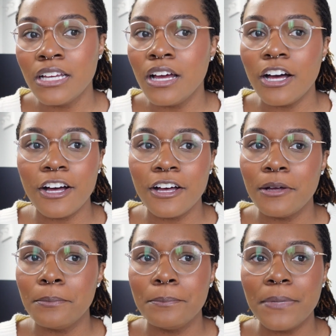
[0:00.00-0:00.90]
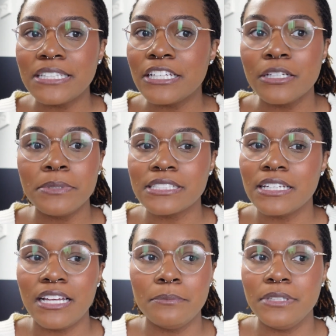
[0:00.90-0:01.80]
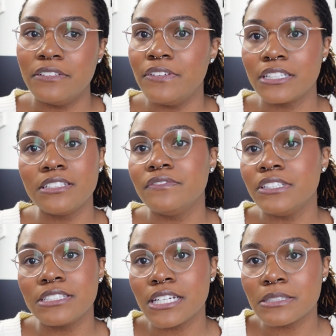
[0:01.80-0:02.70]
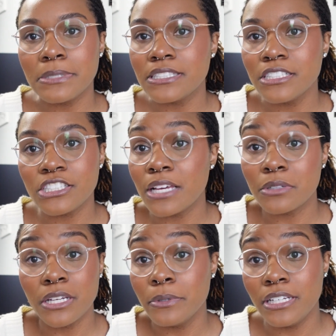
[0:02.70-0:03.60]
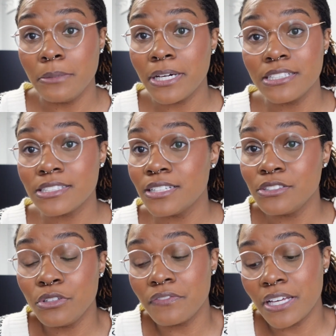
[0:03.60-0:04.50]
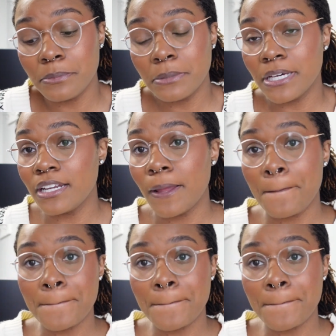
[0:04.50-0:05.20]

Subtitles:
A therapist cannot be effective via text message. I don't care what anybody says. You can fight me about it.